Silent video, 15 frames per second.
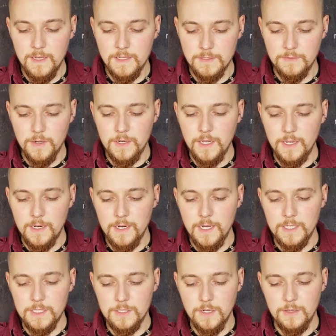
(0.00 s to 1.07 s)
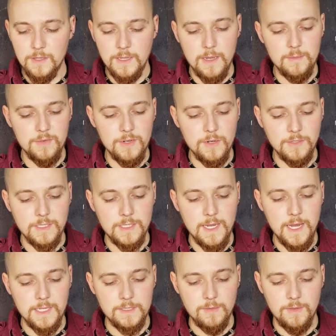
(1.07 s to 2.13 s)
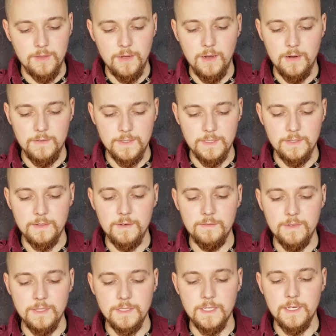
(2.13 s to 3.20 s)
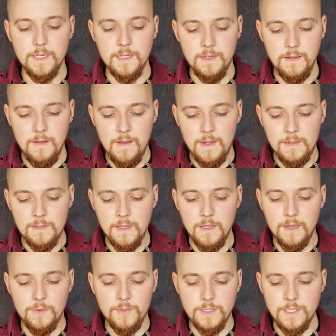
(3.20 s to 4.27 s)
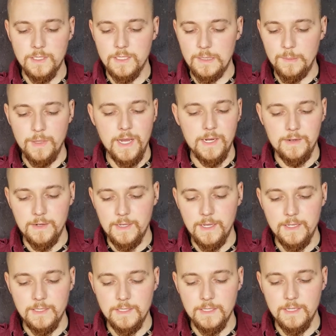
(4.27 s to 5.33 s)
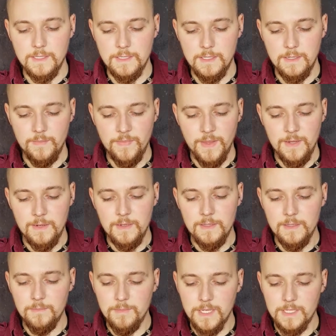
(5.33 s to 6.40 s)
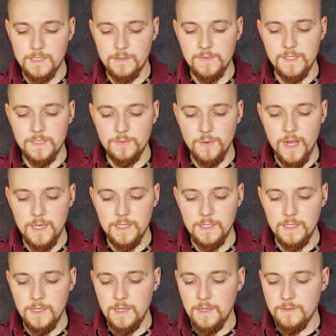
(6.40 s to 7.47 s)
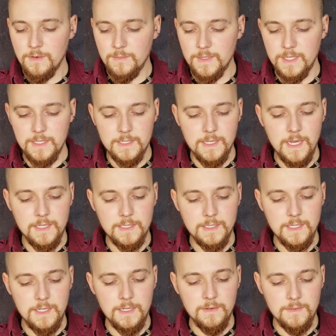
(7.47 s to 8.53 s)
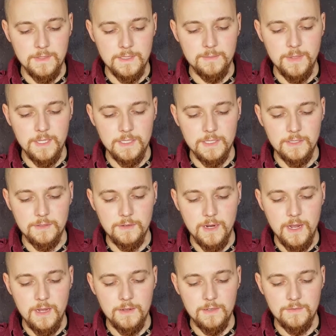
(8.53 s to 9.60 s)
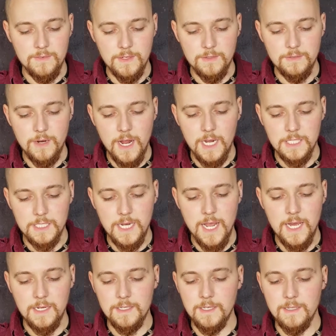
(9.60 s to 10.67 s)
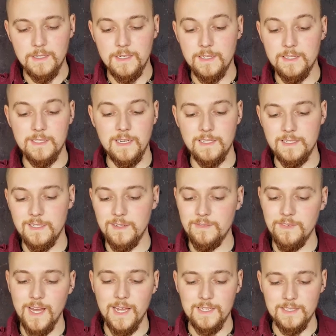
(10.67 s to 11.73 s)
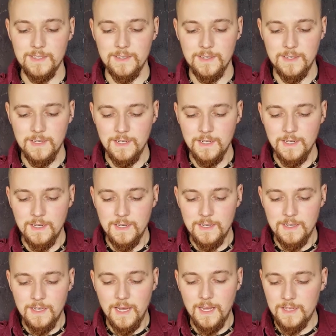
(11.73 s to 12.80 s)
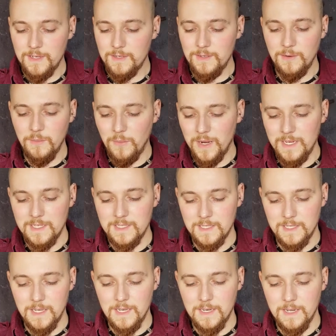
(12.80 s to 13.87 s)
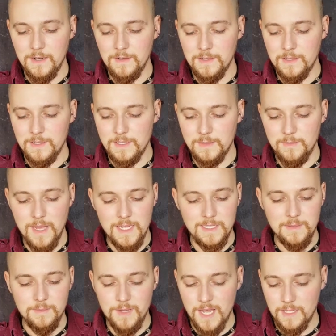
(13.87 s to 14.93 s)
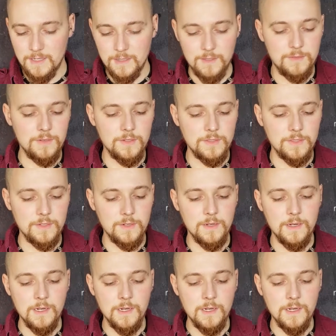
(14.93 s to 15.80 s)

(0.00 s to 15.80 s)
As Ruggy and I shot the embryo sacks with the Harvester infants in it, the liquids had splattered against us. The mix of sweat from the intense heat of the spacecraft crash added to the disgusting factor. I couldn't wait to get out of this mess and back to the cruiser.